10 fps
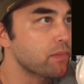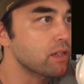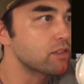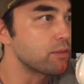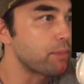
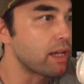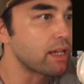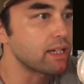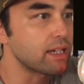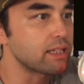
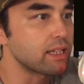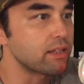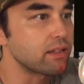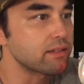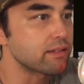Tibet and
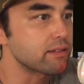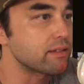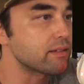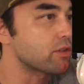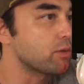then this,
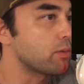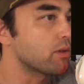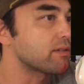this Tolbor